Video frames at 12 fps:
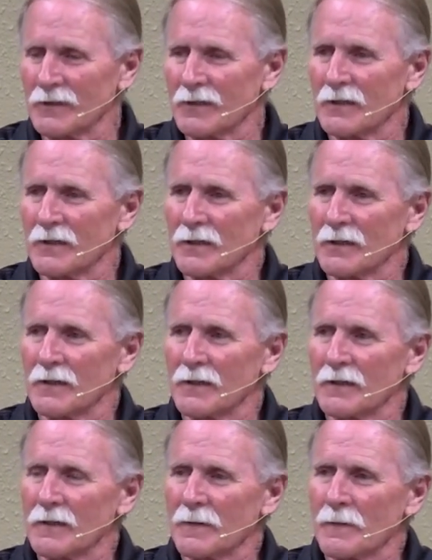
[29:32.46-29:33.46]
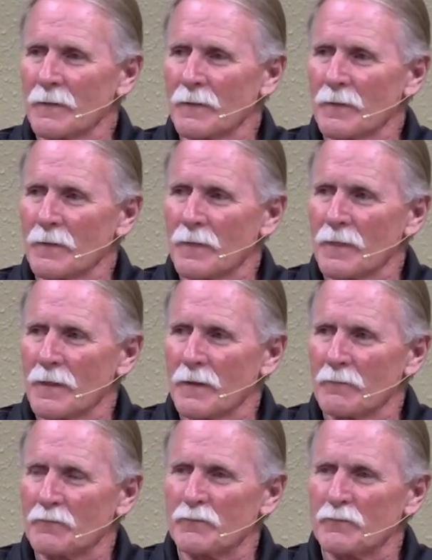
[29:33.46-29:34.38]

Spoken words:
Nothing is said.